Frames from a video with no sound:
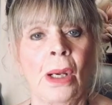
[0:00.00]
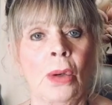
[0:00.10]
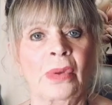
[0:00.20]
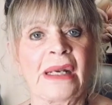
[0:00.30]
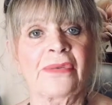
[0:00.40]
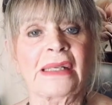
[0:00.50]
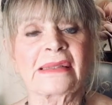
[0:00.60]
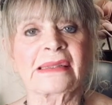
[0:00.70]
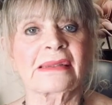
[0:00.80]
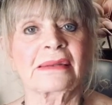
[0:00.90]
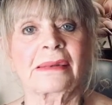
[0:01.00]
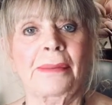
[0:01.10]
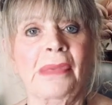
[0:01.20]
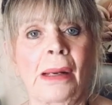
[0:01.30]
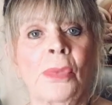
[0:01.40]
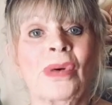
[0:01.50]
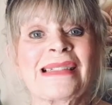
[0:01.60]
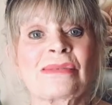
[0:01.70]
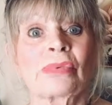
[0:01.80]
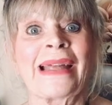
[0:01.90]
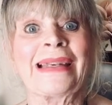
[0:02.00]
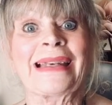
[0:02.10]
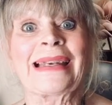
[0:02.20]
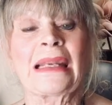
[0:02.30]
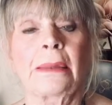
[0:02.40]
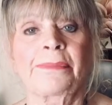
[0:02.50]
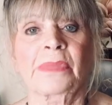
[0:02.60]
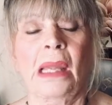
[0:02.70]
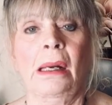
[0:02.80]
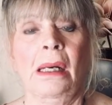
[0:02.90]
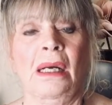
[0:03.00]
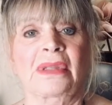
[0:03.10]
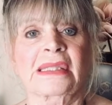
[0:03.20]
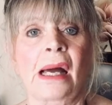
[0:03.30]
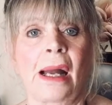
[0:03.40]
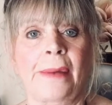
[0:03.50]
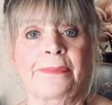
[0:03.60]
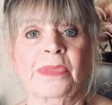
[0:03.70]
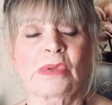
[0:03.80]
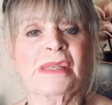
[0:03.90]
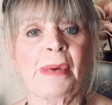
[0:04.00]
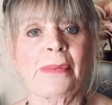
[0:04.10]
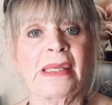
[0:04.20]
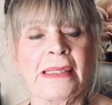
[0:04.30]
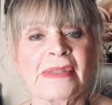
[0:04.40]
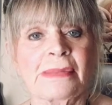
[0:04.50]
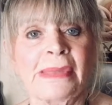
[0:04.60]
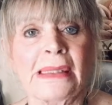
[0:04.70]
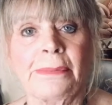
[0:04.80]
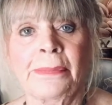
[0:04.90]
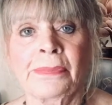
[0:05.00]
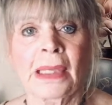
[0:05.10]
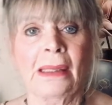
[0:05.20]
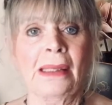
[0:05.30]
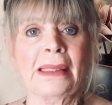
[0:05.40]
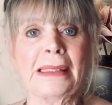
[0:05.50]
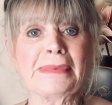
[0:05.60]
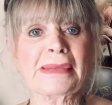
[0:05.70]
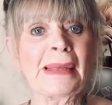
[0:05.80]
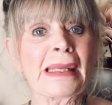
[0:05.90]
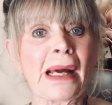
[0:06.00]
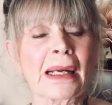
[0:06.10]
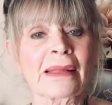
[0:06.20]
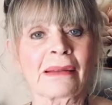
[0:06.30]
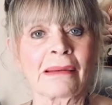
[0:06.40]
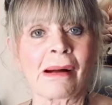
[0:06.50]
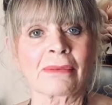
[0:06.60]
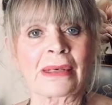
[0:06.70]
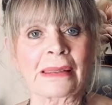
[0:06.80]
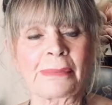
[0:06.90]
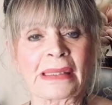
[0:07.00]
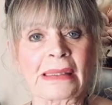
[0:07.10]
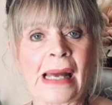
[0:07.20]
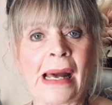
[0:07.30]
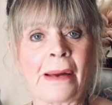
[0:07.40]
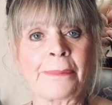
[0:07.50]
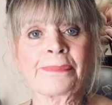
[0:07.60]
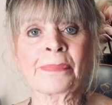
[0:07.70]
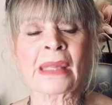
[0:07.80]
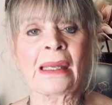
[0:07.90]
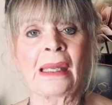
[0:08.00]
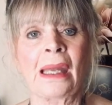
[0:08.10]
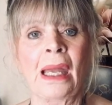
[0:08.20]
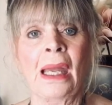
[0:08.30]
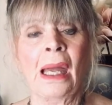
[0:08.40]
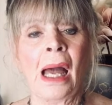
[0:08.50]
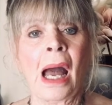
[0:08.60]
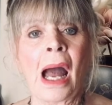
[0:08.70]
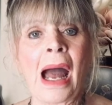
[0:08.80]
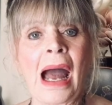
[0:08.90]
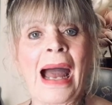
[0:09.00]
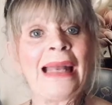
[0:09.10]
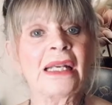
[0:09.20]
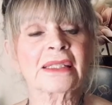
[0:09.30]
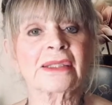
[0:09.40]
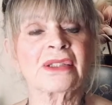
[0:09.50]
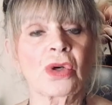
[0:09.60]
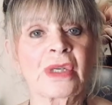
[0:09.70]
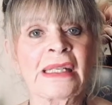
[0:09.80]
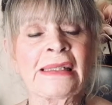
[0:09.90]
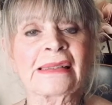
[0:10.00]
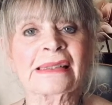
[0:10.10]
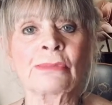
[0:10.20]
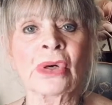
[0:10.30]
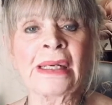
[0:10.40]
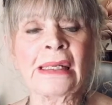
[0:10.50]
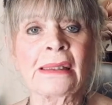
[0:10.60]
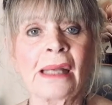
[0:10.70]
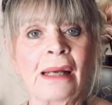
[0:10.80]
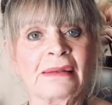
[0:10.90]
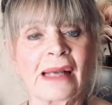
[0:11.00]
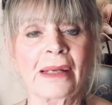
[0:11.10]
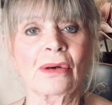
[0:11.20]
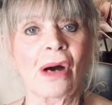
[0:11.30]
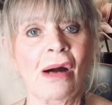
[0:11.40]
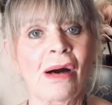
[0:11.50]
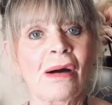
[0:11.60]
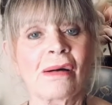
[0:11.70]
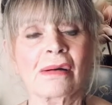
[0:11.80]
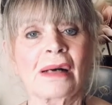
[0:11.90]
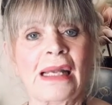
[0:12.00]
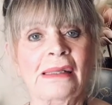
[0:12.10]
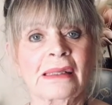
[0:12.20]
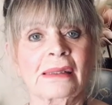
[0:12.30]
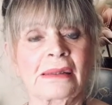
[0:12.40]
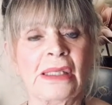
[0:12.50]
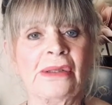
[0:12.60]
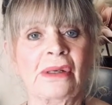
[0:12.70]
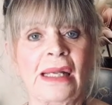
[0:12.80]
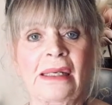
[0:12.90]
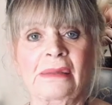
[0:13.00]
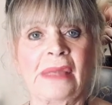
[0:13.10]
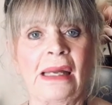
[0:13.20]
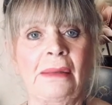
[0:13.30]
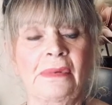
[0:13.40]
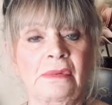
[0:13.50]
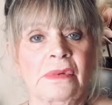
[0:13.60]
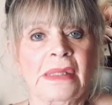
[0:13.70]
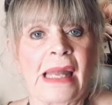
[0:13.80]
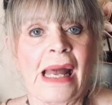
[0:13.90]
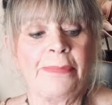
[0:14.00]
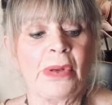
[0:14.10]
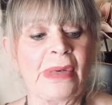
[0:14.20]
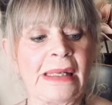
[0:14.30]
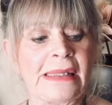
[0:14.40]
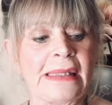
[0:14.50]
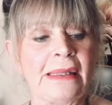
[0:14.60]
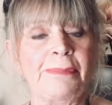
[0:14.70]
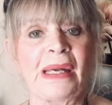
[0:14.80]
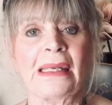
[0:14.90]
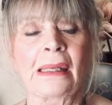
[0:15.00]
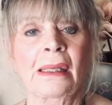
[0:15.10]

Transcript: whatever. I just, I'm, I'm always running all the time, which probably keeps me, keeps me young in the long run. But um, I looked so good this morning. I, I go, oh, I look, you know, I, I'm really happy what I did, but